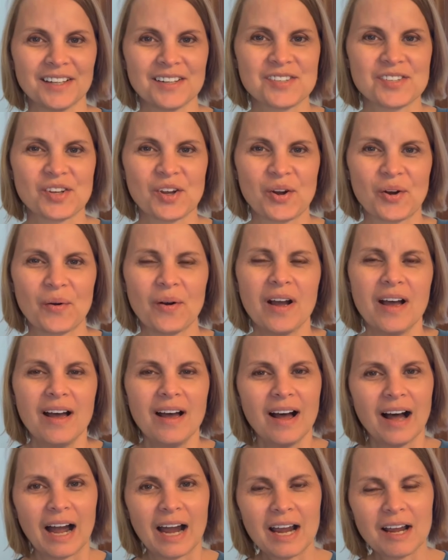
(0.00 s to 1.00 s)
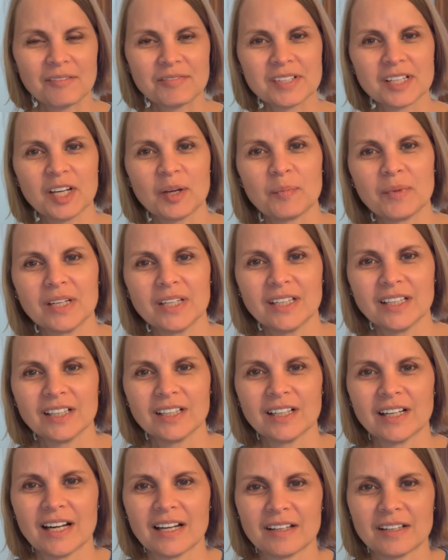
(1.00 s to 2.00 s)
So I have to come in here
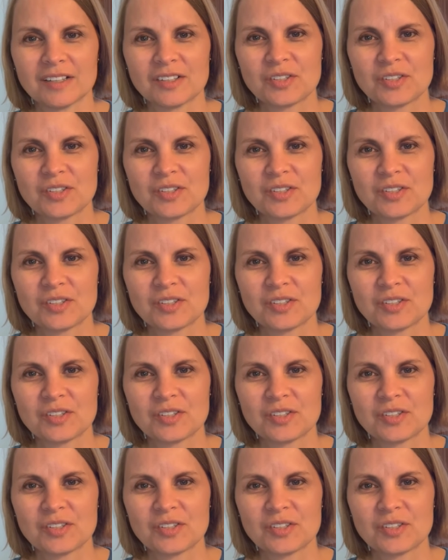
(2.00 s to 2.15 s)
and